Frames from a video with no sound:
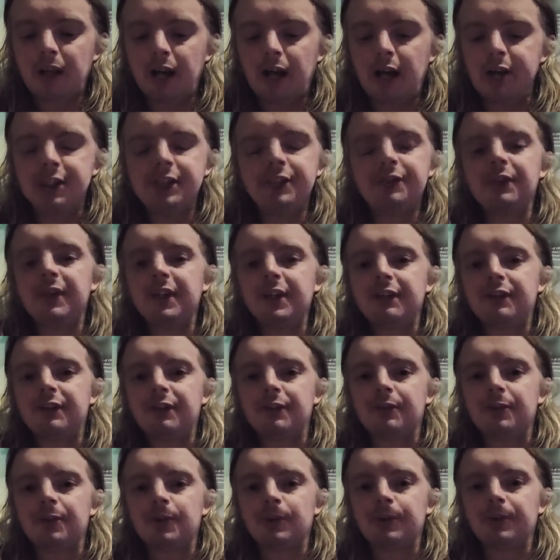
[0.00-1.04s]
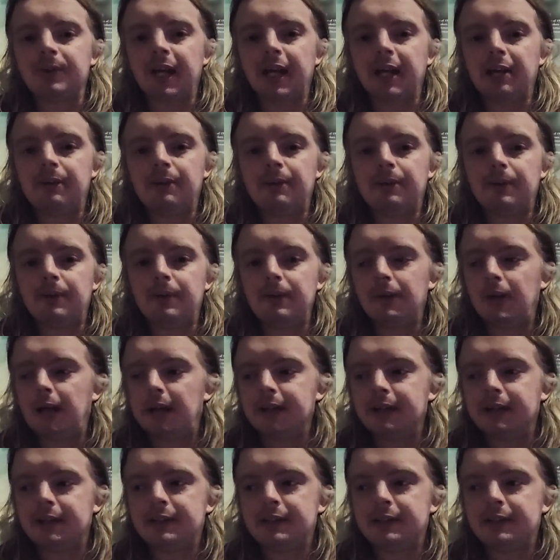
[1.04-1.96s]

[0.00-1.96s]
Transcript: I just think it's a real downfall. Like